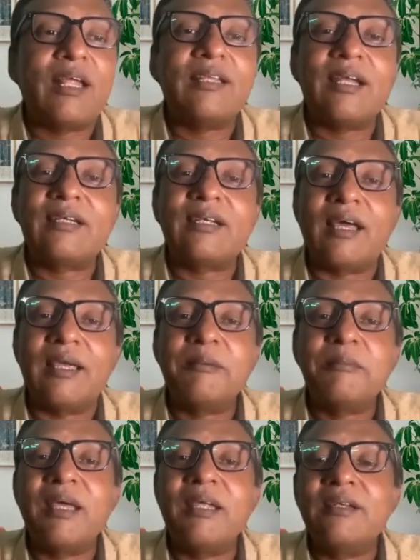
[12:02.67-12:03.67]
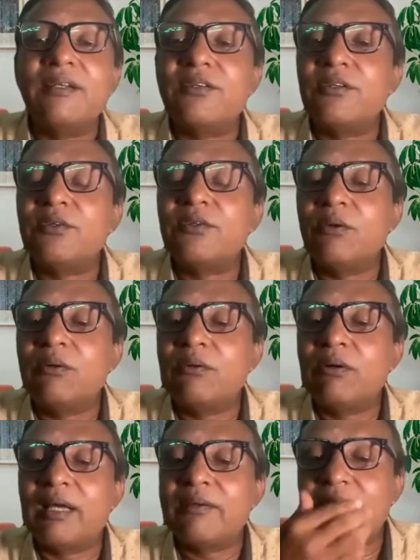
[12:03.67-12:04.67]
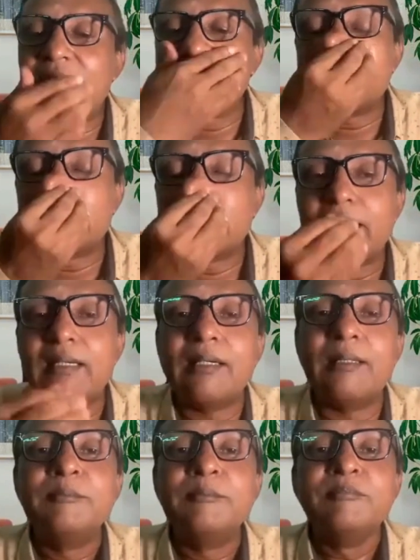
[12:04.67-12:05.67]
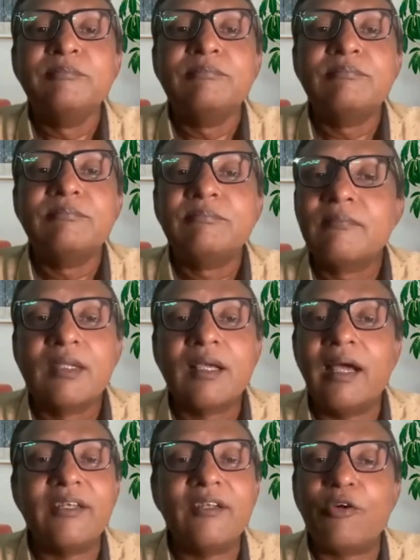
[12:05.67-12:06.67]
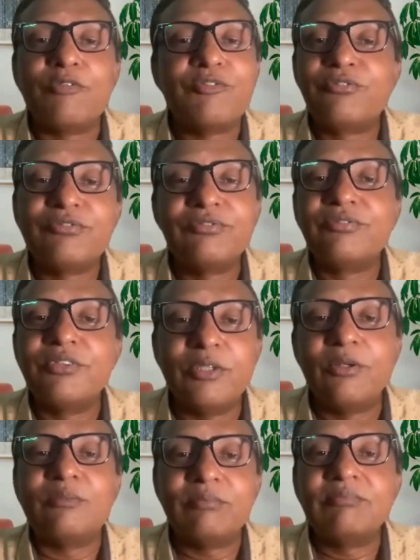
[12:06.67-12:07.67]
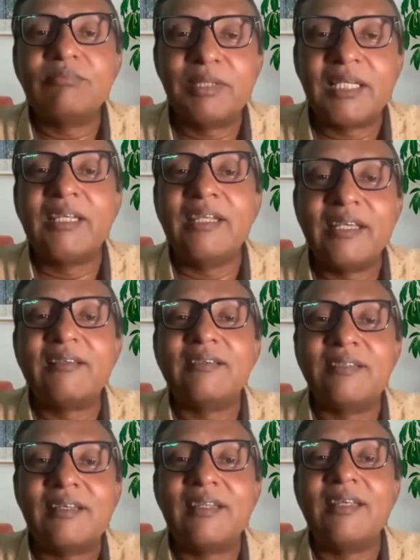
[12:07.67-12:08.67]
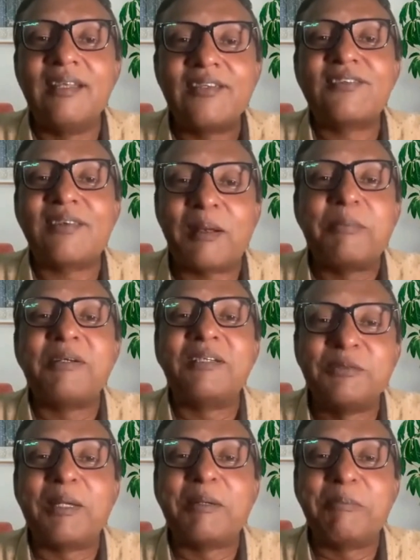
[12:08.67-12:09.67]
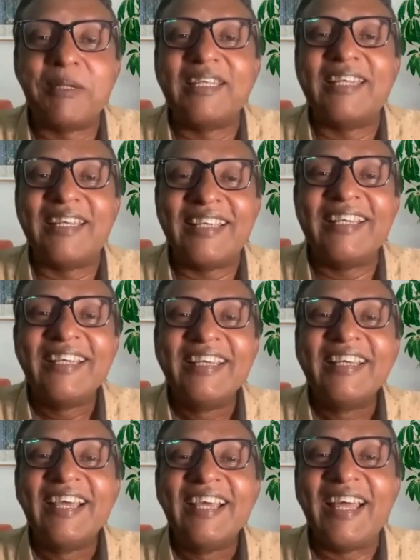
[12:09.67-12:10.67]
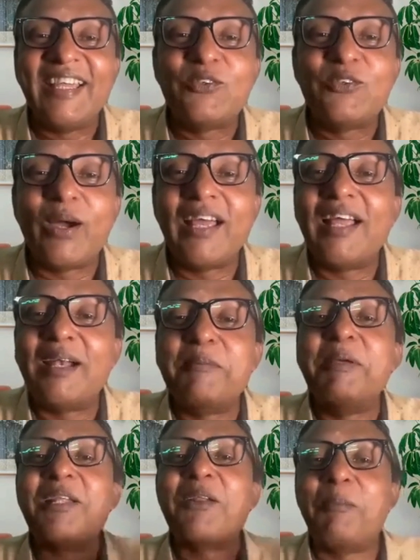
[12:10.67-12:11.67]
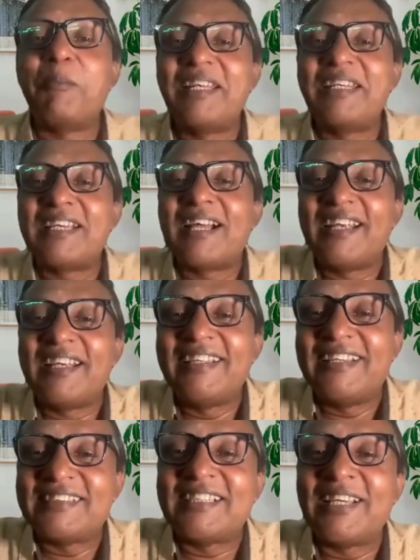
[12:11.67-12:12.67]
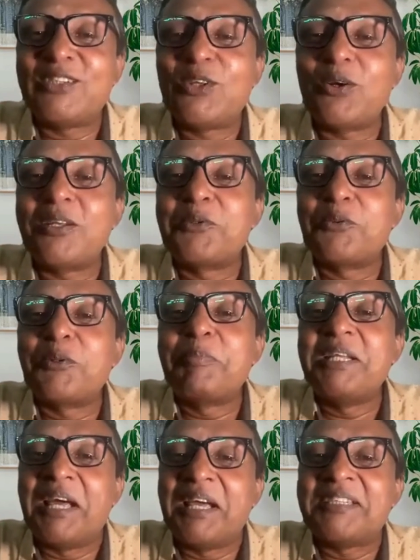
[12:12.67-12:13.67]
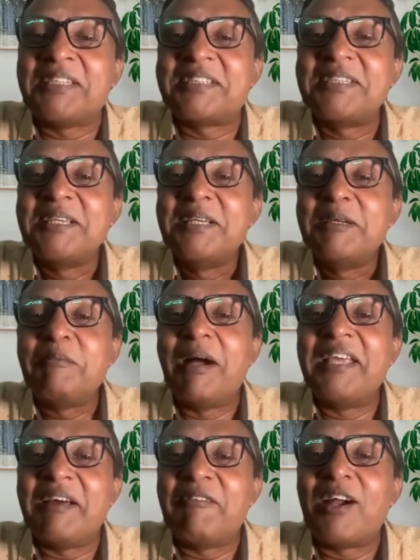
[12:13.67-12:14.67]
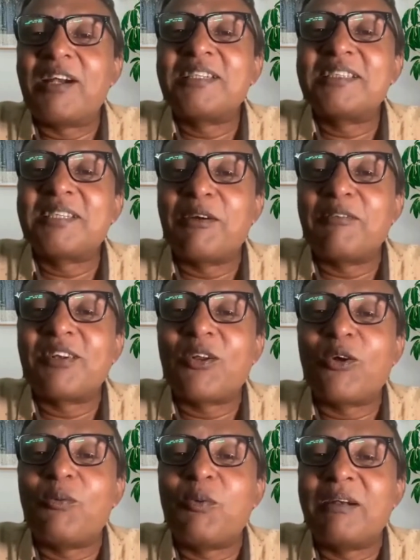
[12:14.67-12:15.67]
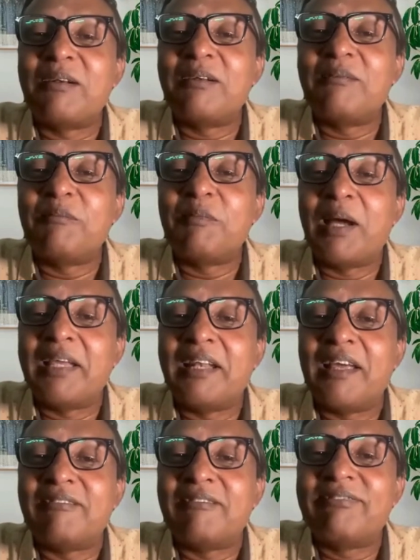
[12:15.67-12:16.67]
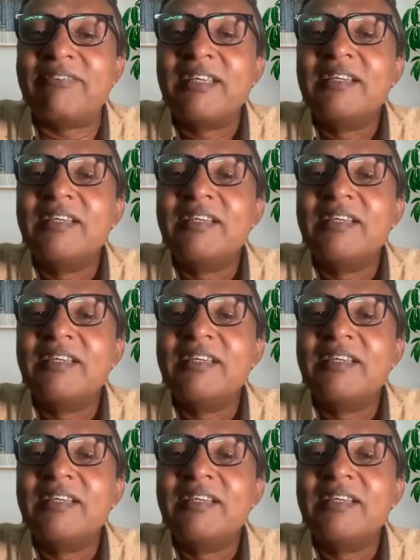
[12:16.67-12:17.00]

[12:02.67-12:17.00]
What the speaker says: at that time, and I was kind of beginning, the teenage troubles were beginning, and so I had many romantic ideas. I thought it would be nice. What is after all my life?